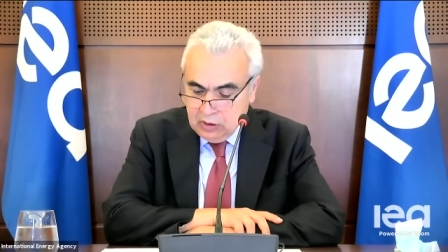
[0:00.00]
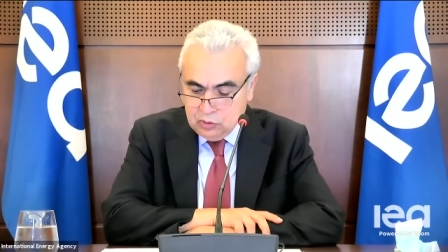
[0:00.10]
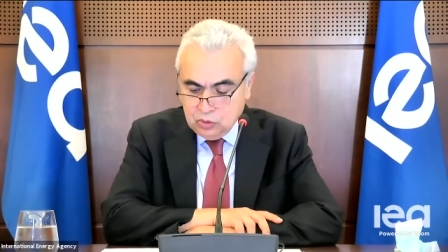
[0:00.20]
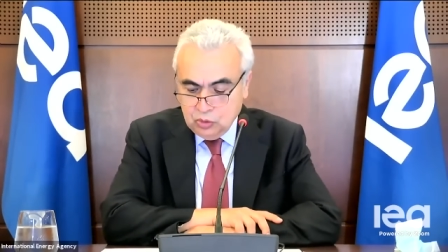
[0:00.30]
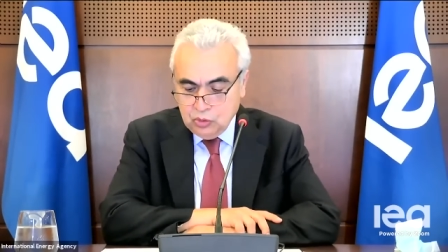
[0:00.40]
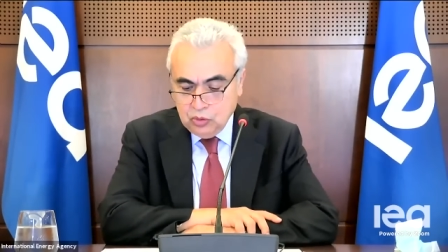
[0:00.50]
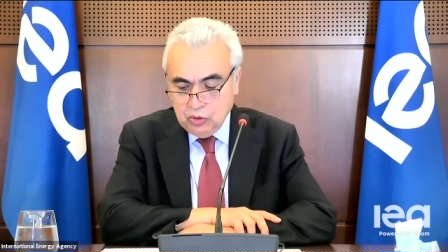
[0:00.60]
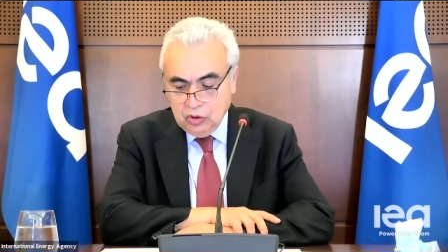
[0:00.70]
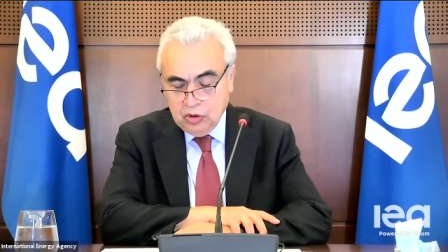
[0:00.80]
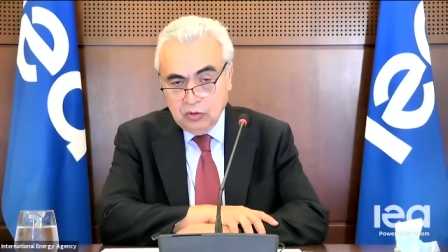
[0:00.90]

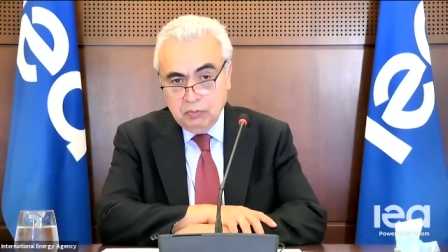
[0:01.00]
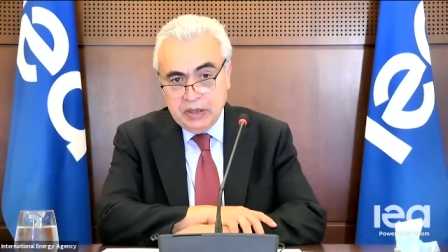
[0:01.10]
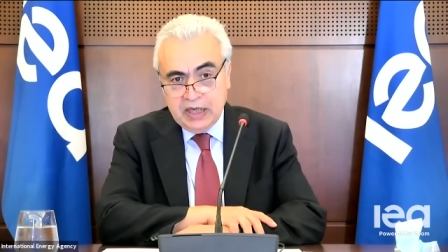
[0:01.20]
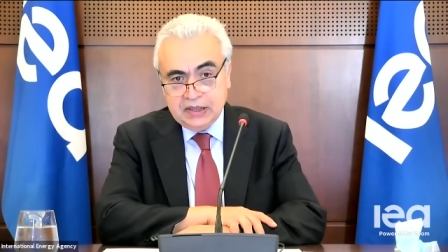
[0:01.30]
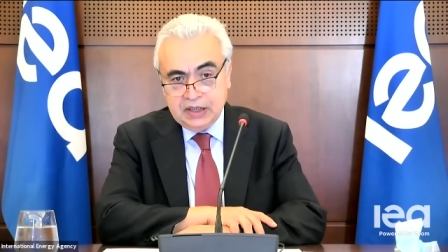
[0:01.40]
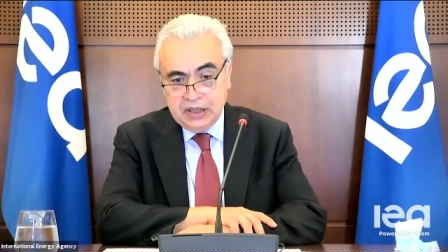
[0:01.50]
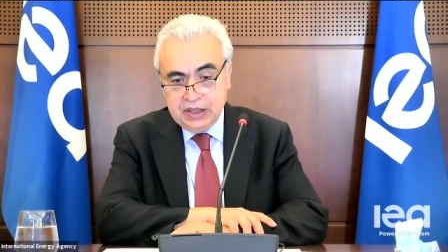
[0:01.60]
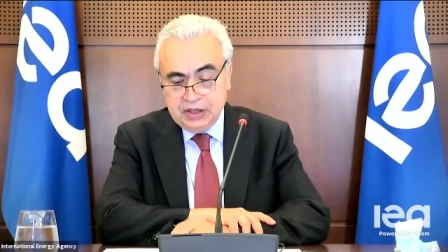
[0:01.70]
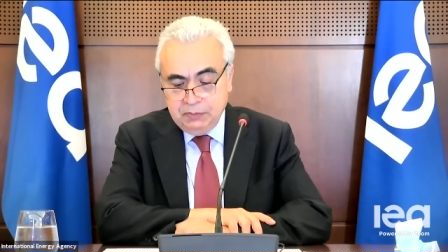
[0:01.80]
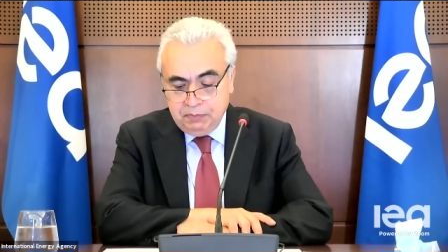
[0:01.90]
to make the
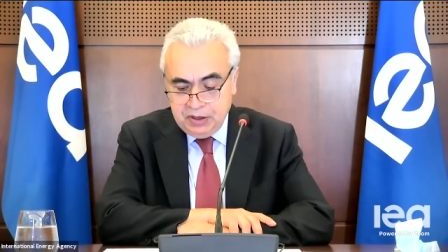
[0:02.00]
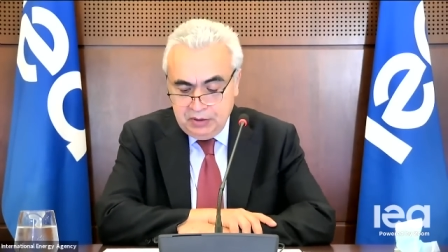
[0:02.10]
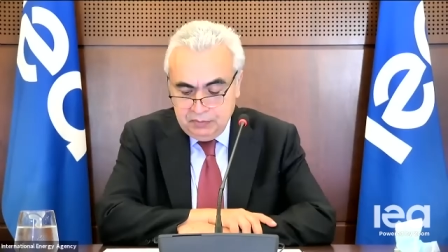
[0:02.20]
ETP